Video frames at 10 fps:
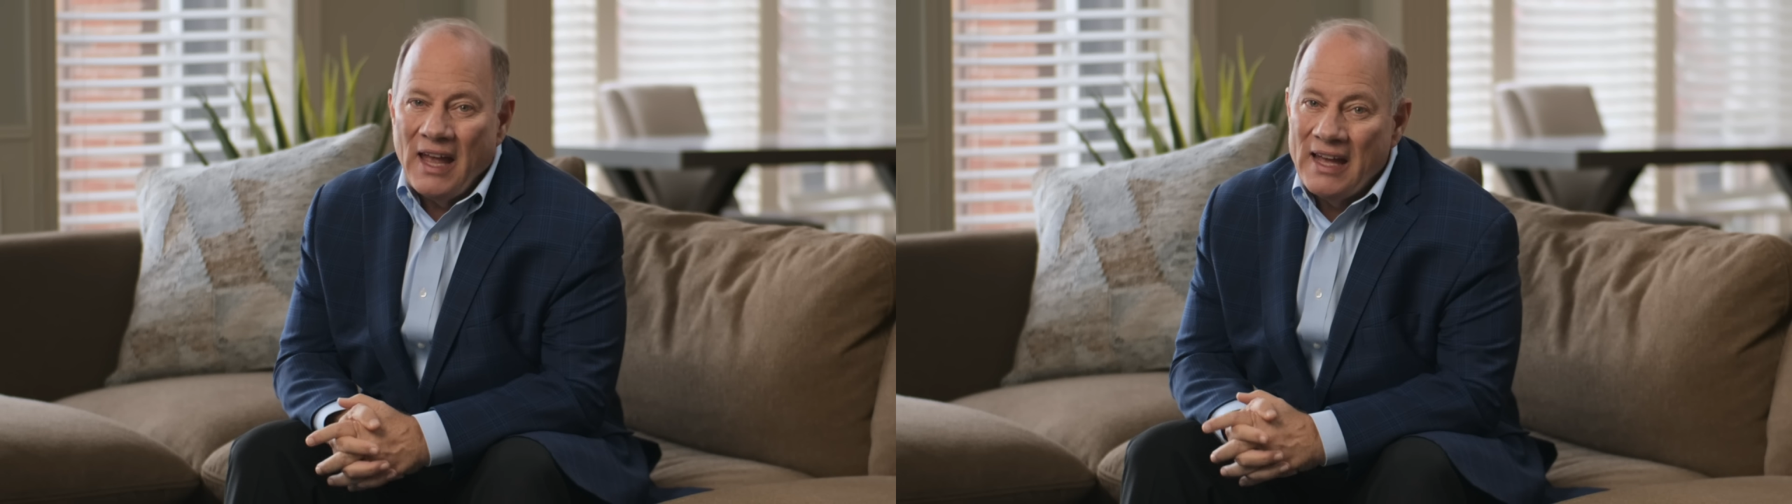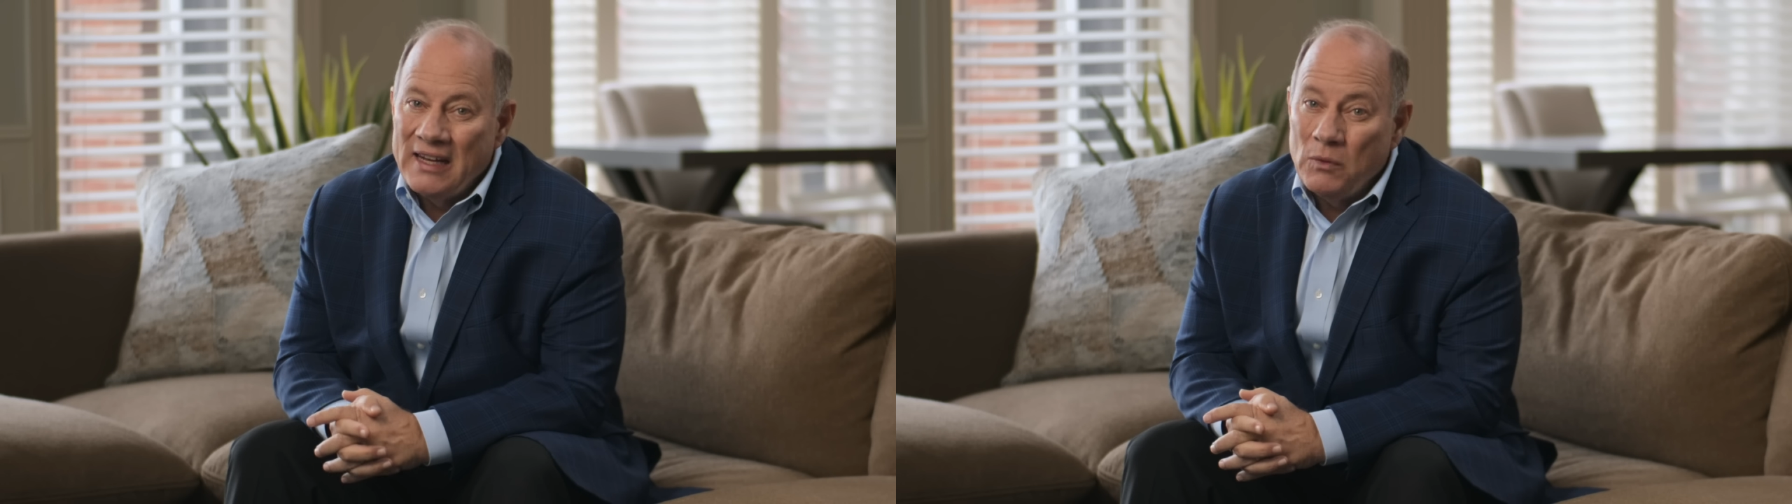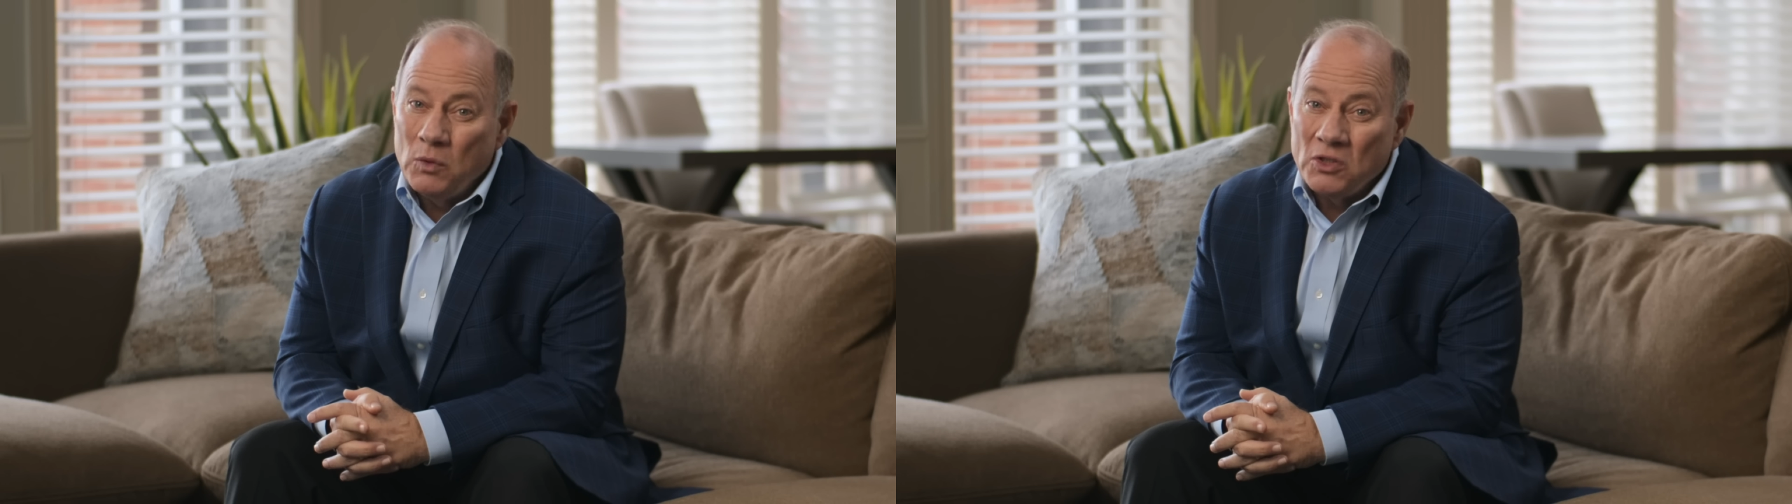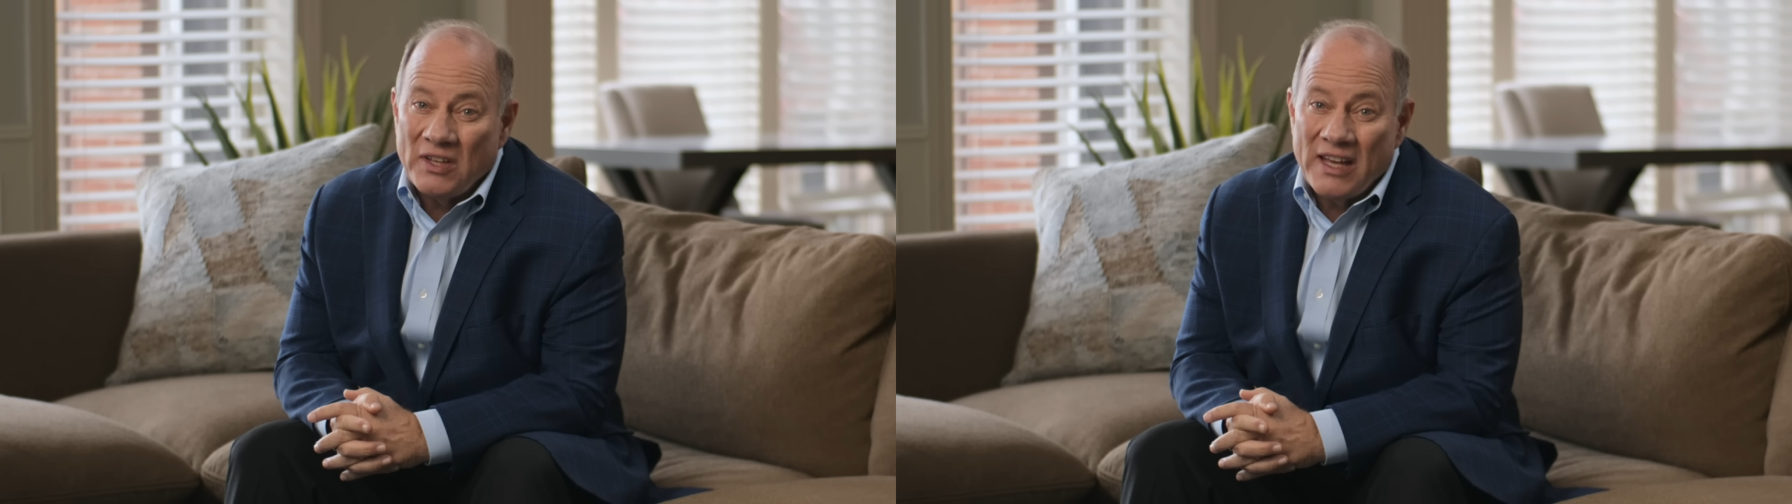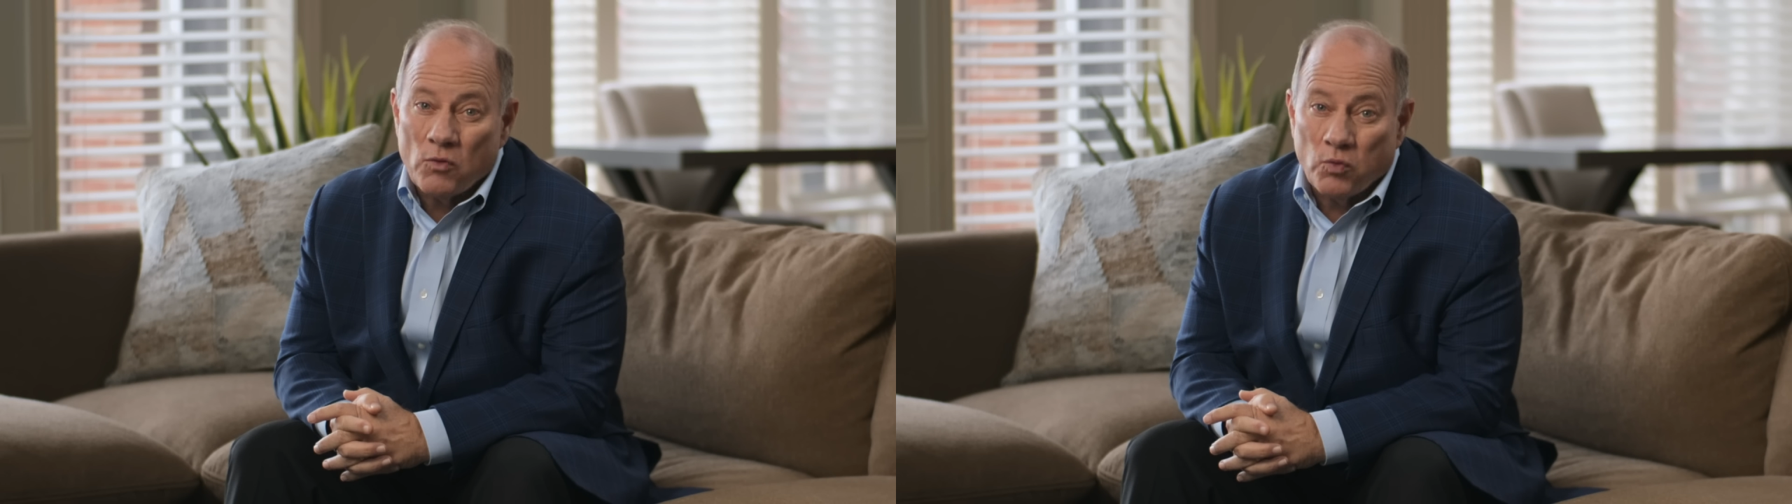And it will
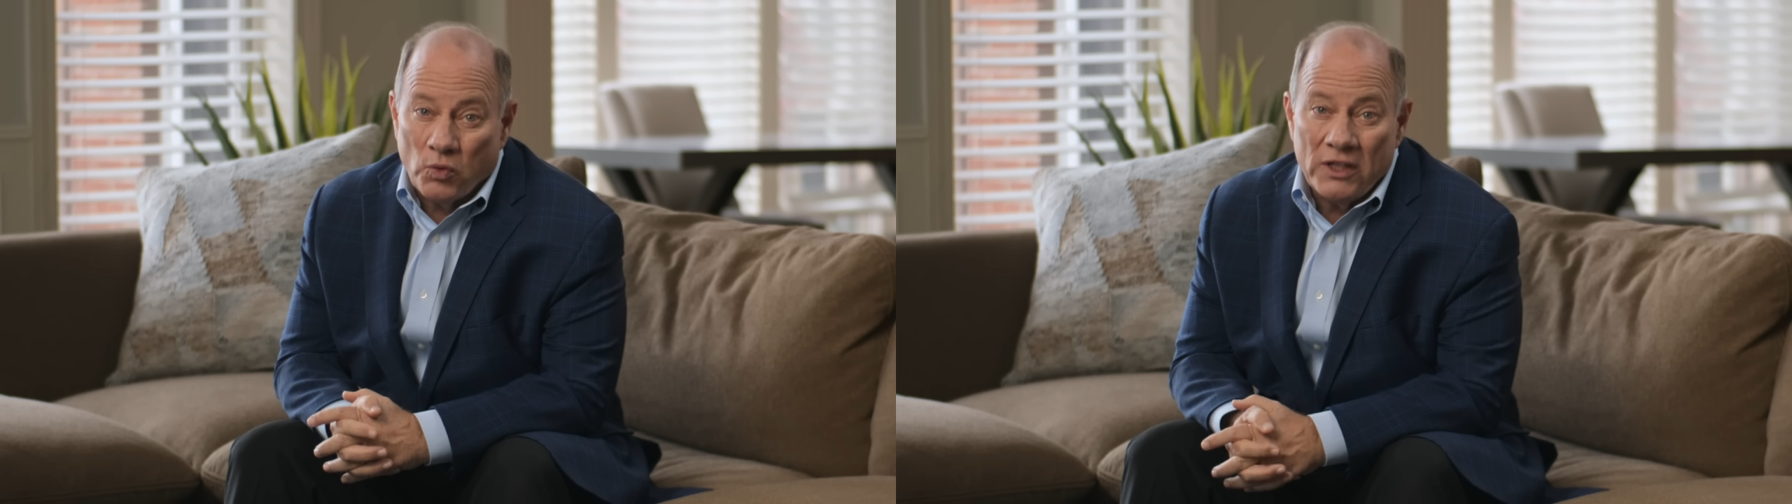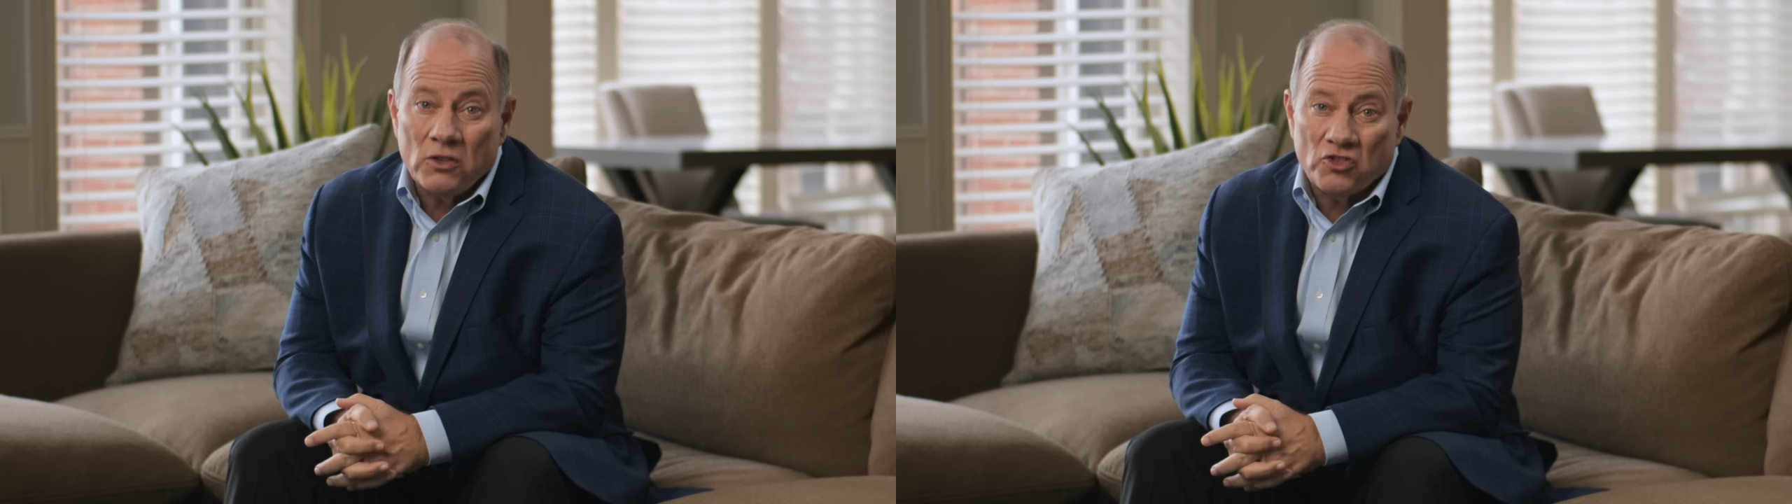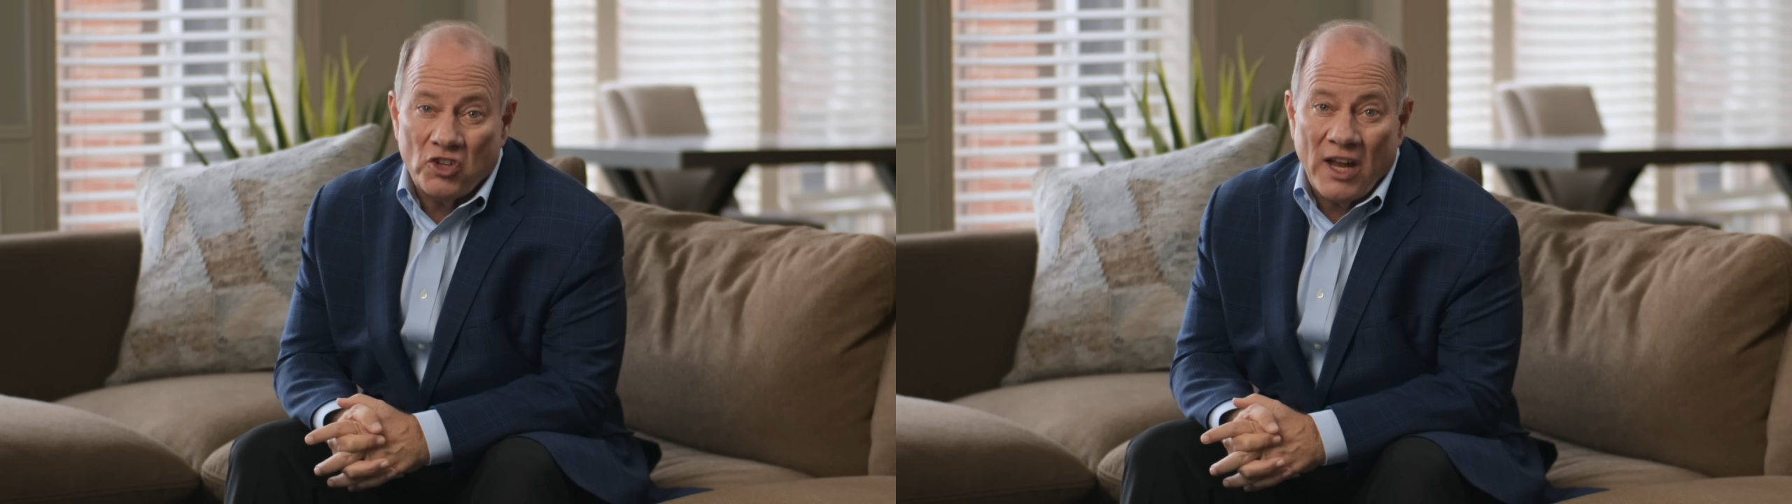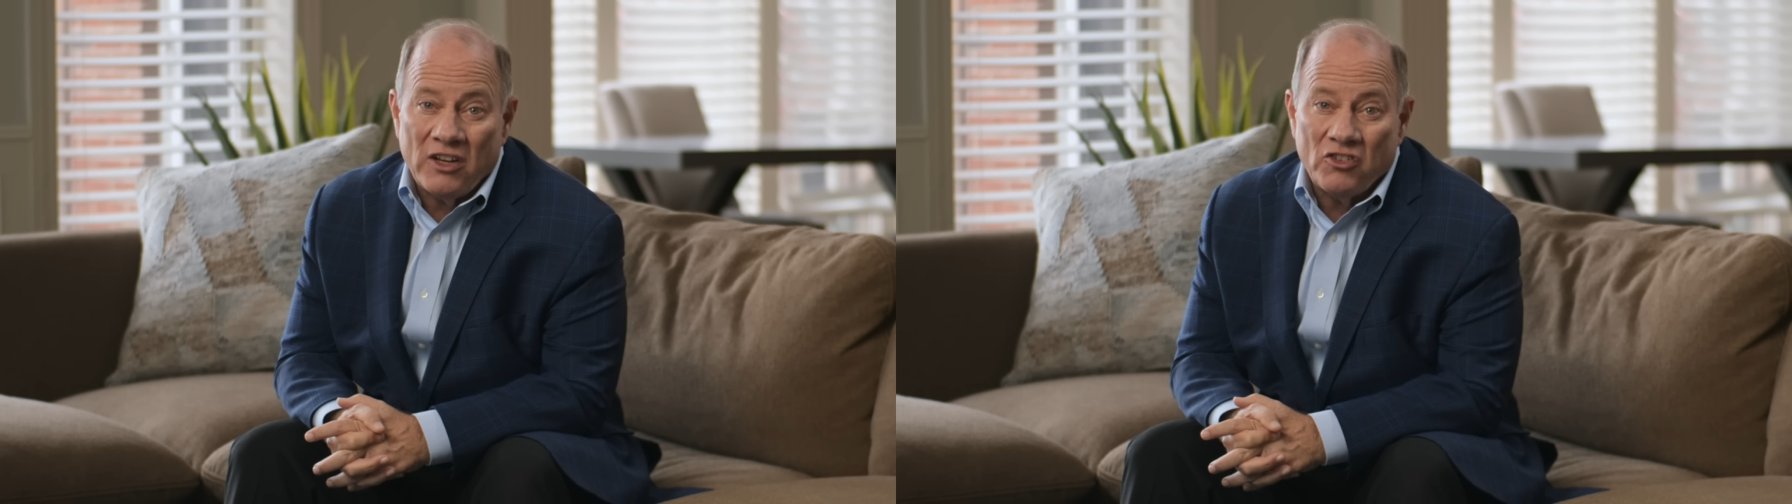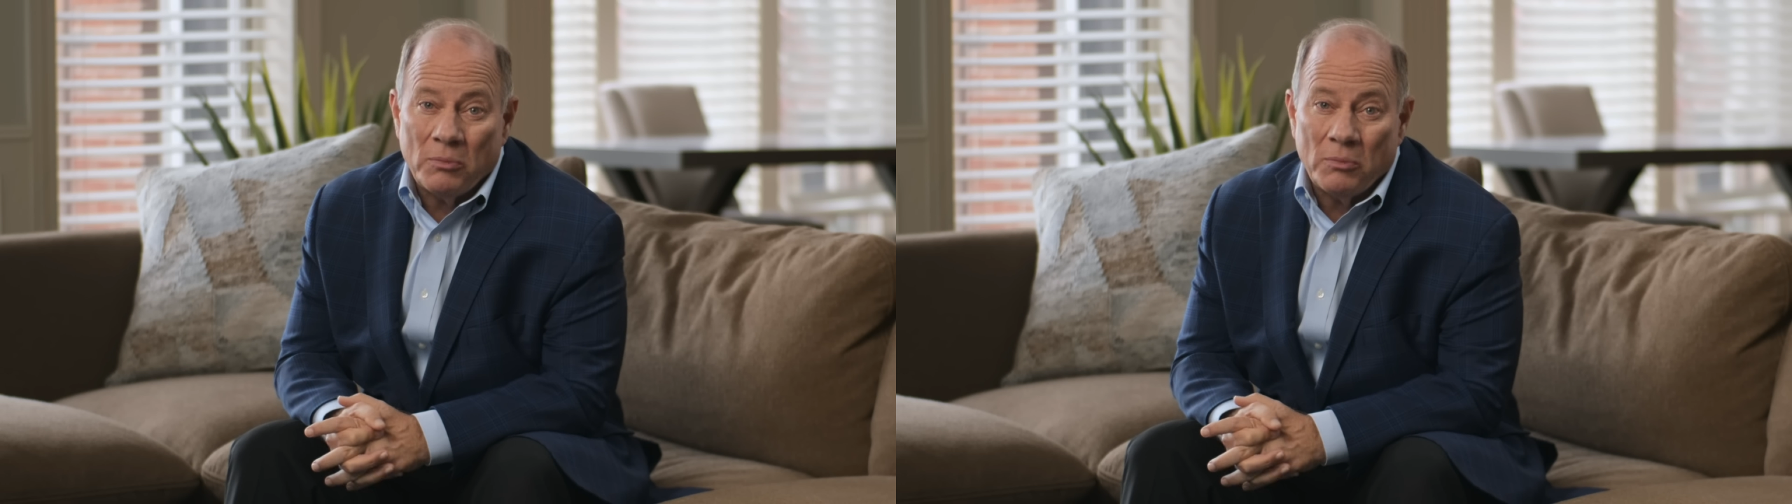take real change